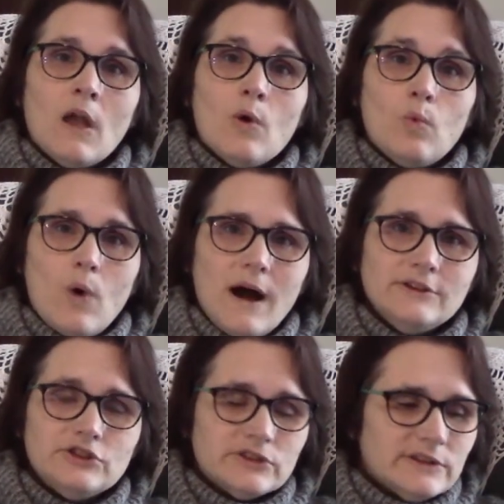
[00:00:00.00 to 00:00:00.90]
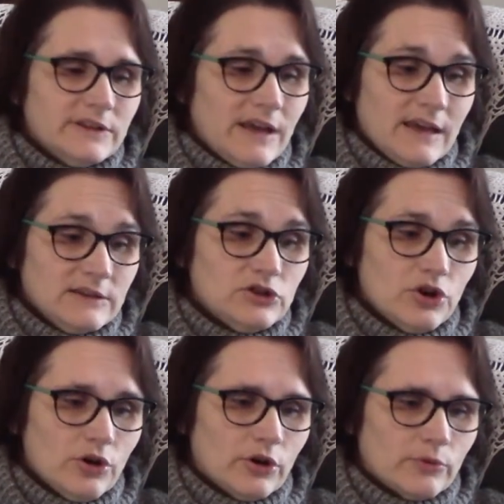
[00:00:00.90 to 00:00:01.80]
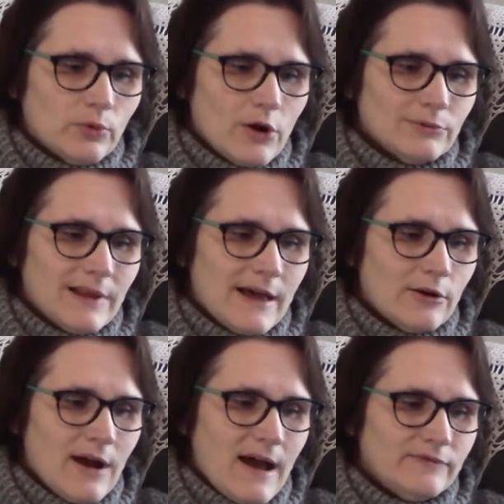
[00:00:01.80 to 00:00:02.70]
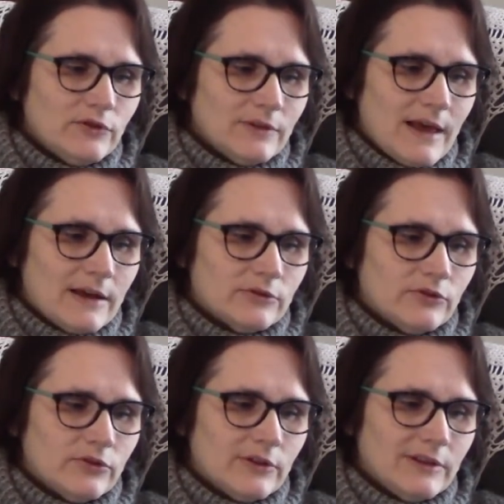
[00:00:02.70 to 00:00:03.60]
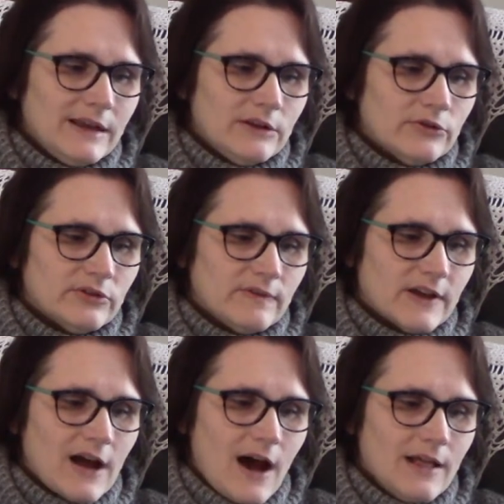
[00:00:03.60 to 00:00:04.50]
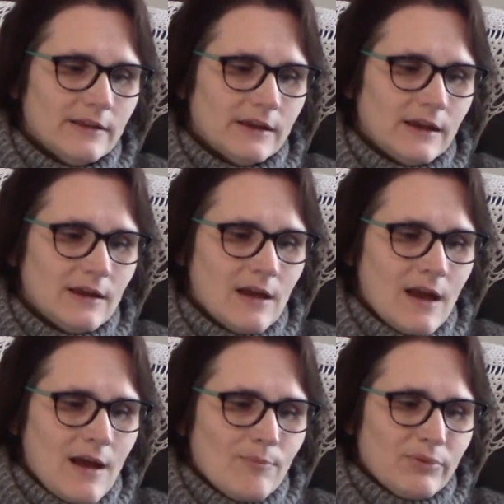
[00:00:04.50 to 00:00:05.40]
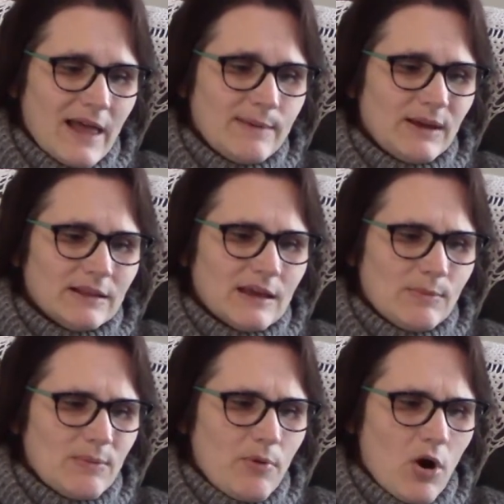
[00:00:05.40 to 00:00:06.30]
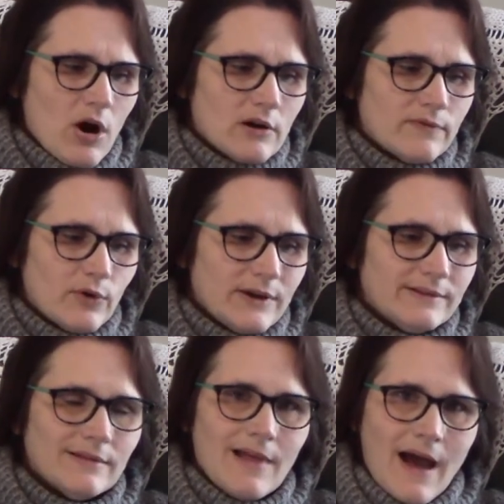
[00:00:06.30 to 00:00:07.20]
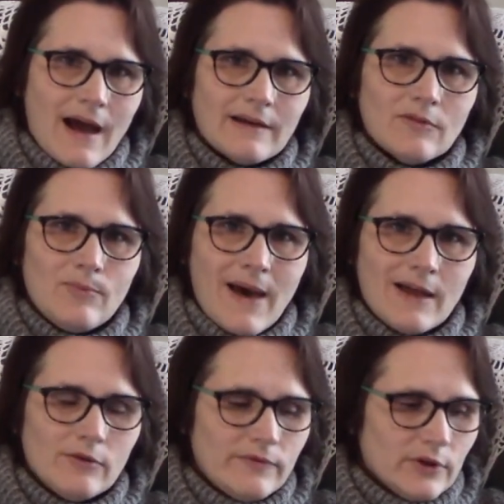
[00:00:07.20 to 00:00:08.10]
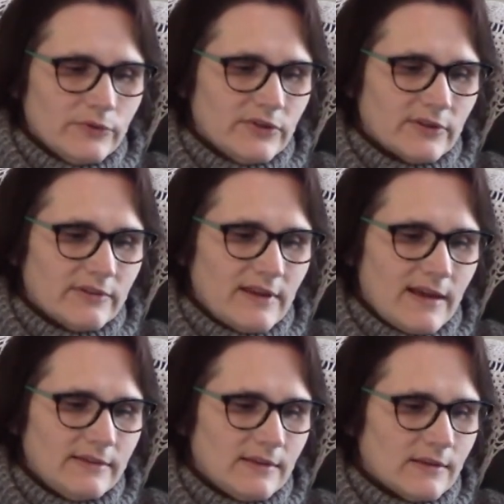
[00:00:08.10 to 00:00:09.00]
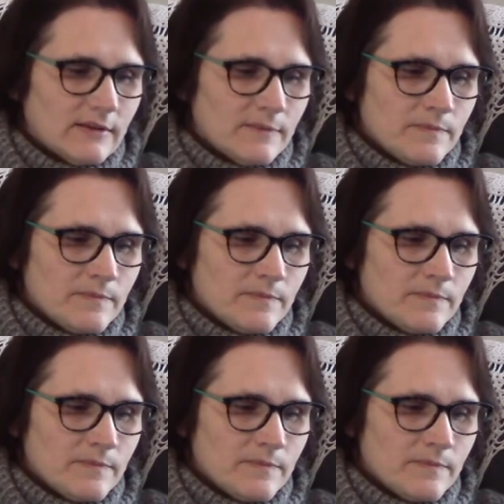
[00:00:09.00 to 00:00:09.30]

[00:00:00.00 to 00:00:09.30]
Washington, in turn, wrote letter after letter to the leaders of the colony, blaming them in part for his lack of battlefield successes.